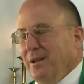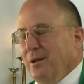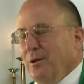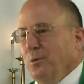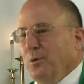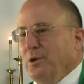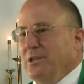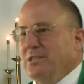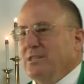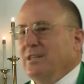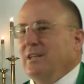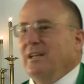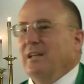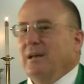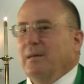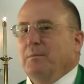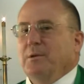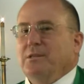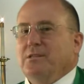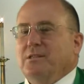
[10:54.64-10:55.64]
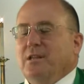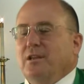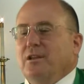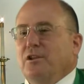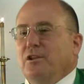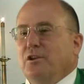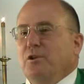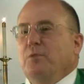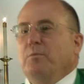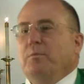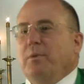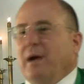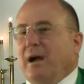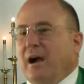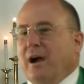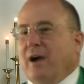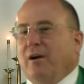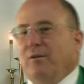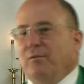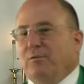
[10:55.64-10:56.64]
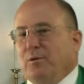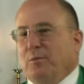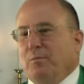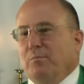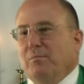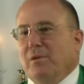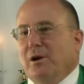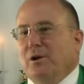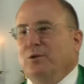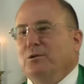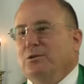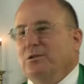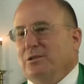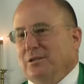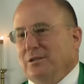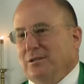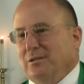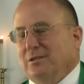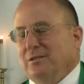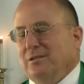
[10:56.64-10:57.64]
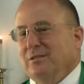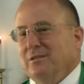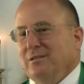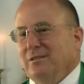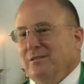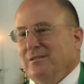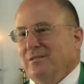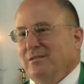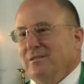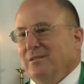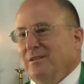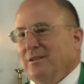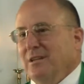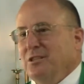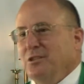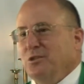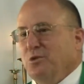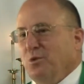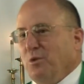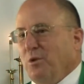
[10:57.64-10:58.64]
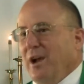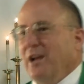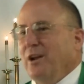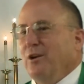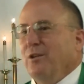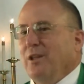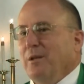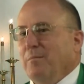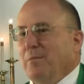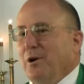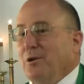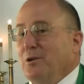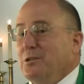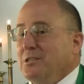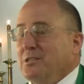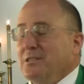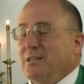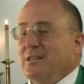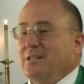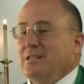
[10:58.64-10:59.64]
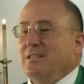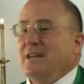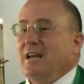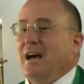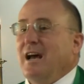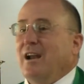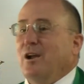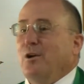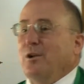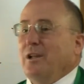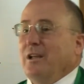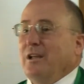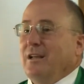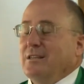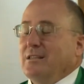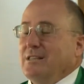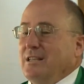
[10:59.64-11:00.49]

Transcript: We see him as the new powerful Moses. He's greater than Moses because not only